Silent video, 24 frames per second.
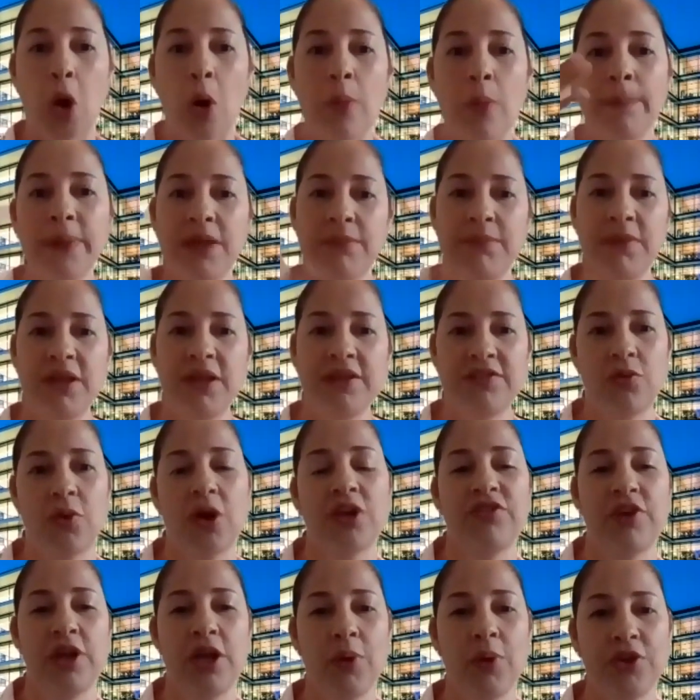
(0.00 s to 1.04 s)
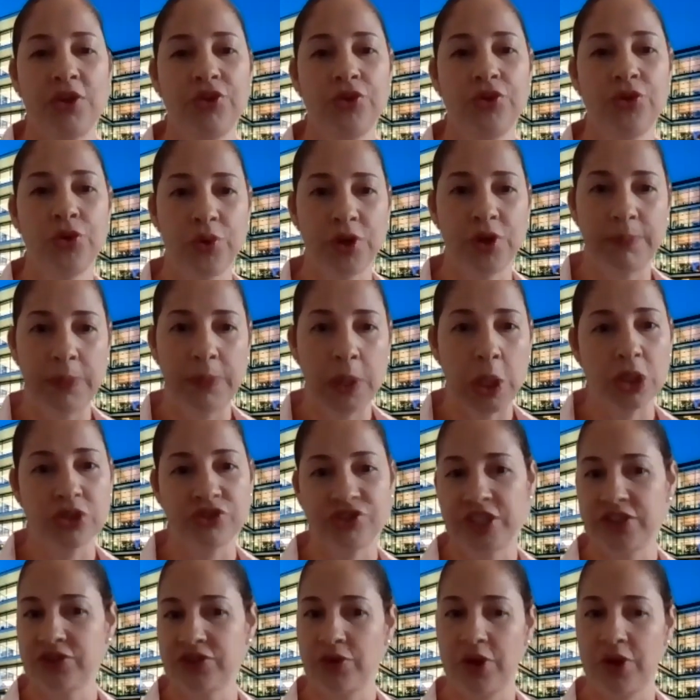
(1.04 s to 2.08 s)
complements to actually what you do with
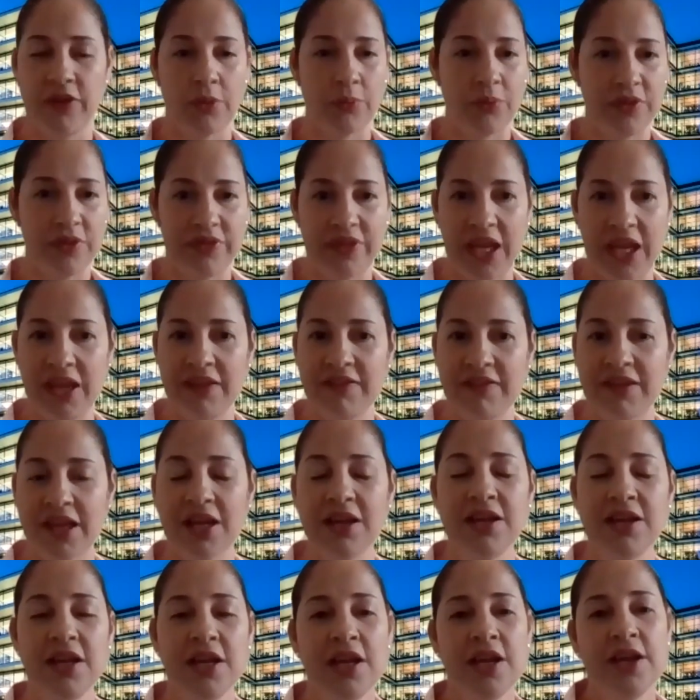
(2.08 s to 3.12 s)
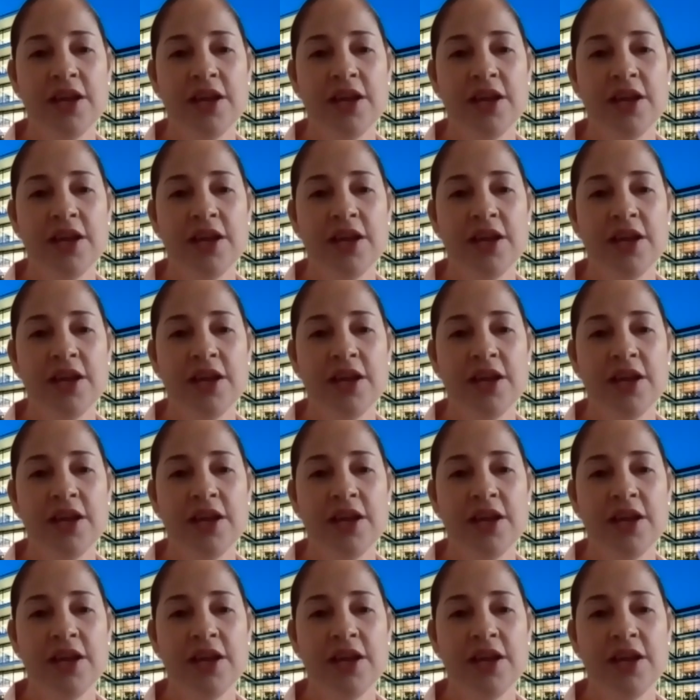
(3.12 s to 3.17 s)
blockchain together with data.